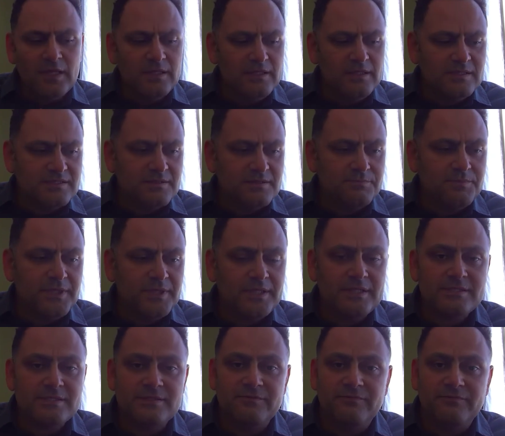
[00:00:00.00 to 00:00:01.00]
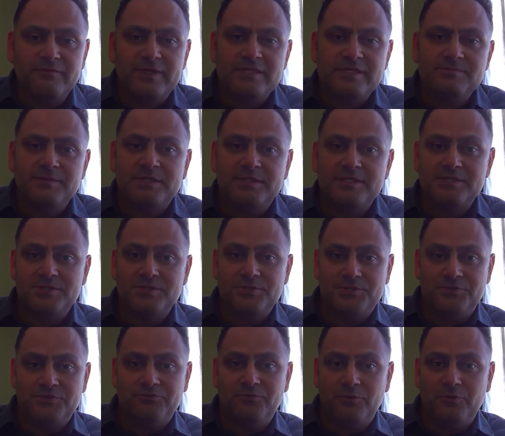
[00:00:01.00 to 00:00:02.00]
is the biggest investment
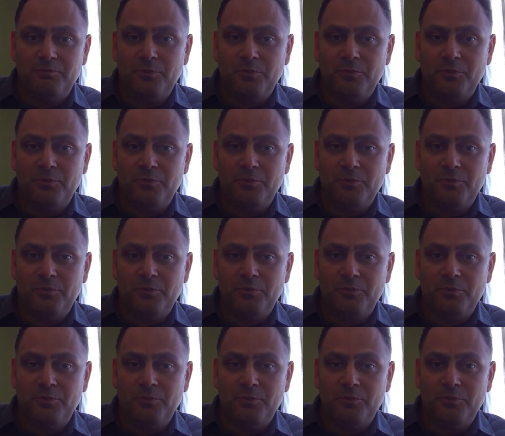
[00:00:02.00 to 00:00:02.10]
decision for